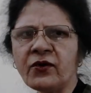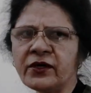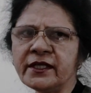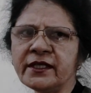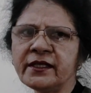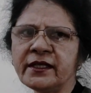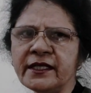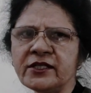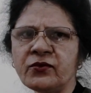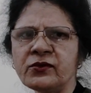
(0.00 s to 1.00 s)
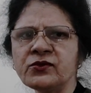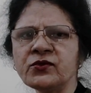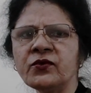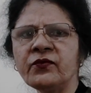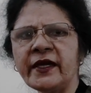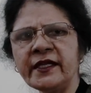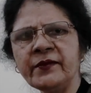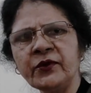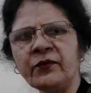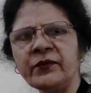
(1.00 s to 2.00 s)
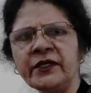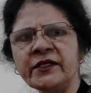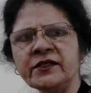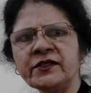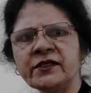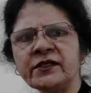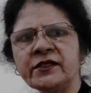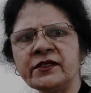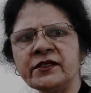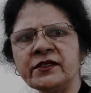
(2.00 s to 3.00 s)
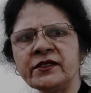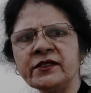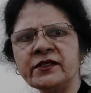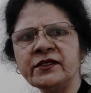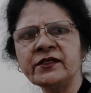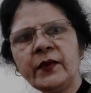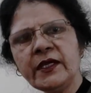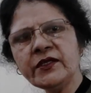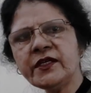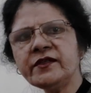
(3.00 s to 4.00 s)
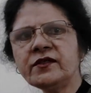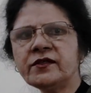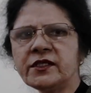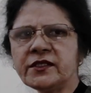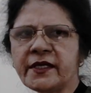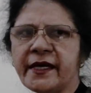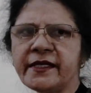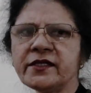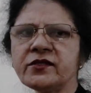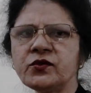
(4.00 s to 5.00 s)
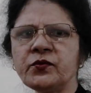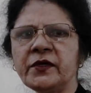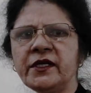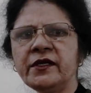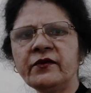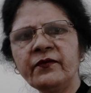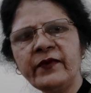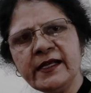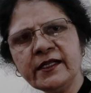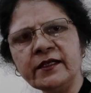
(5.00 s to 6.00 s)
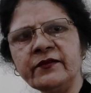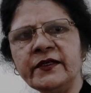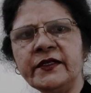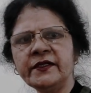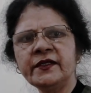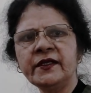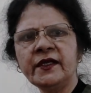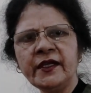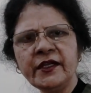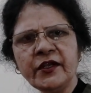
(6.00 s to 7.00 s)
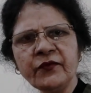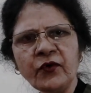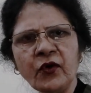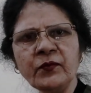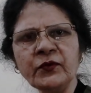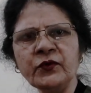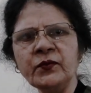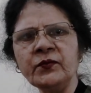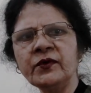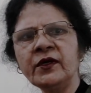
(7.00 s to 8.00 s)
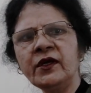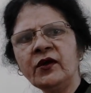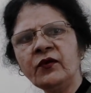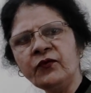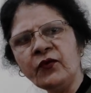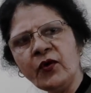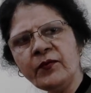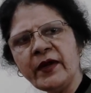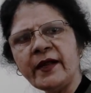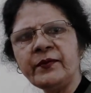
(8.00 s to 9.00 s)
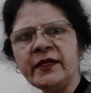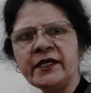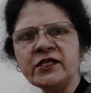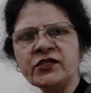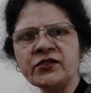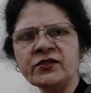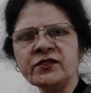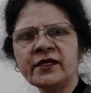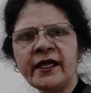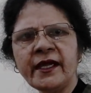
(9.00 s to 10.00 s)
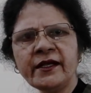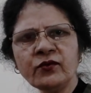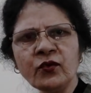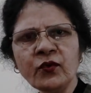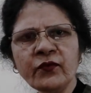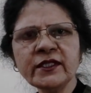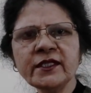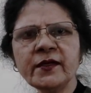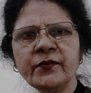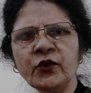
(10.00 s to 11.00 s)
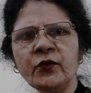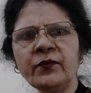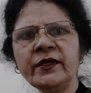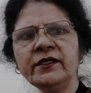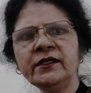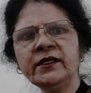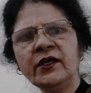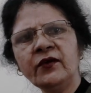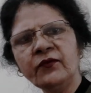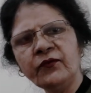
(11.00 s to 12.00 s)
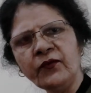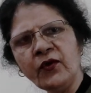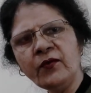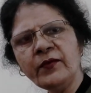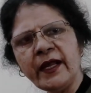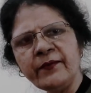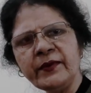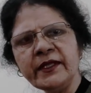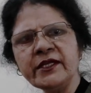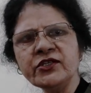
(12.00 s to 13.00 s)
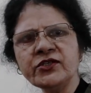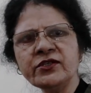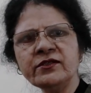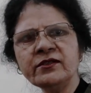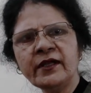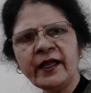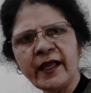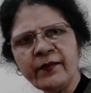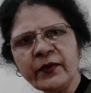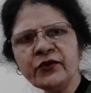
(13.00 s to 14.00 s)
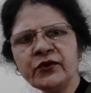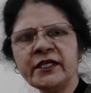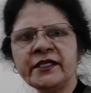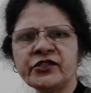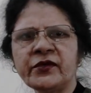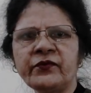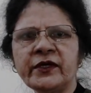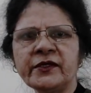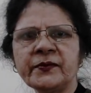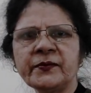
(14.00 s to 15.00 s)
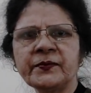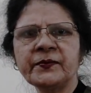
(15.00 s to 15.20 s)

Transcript: and cadaveric odor is also very prominent. Patient desires to be well covered in a warm room, warm applications, and over the abdomen, warm application ameliorates somewhat.